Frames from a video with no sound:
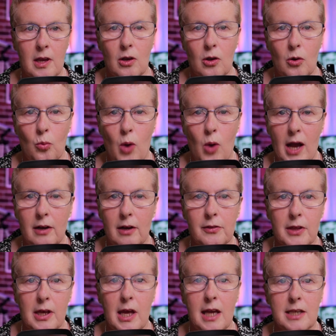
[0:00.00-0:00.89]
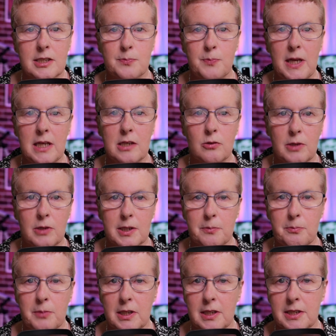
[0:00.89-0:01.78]
Well, there has been
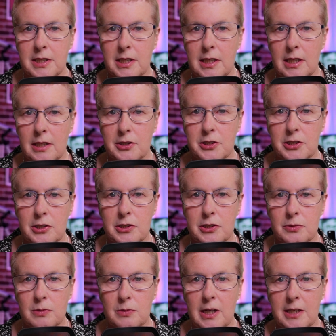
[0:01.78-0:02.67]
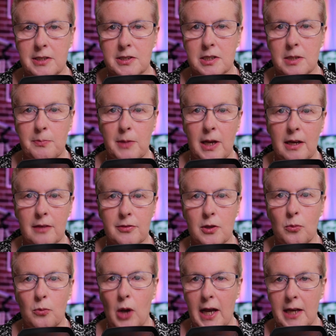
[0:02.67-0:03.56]
credibility issues raised about
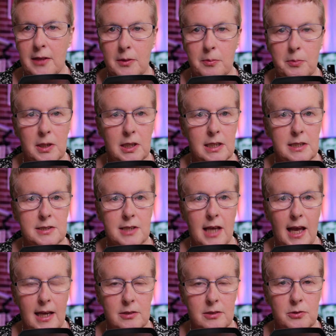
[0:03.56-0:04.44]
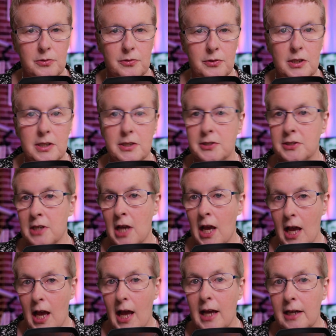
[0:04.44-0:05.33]
the way the police handled this
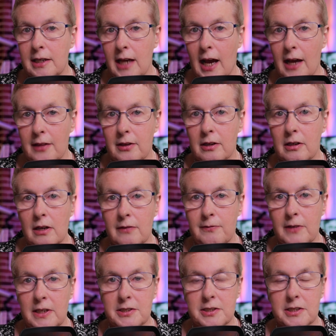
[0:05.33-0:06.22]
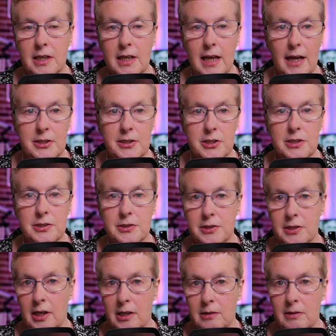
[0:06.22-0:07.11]
and other
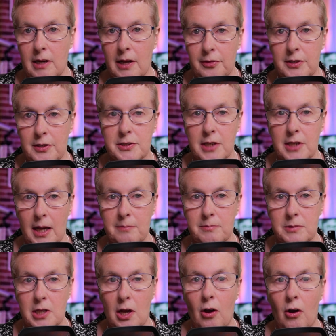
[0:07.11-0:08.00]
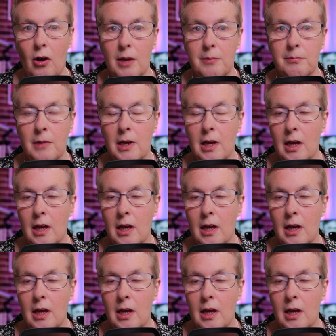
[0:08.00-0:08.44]
investigations around the same time.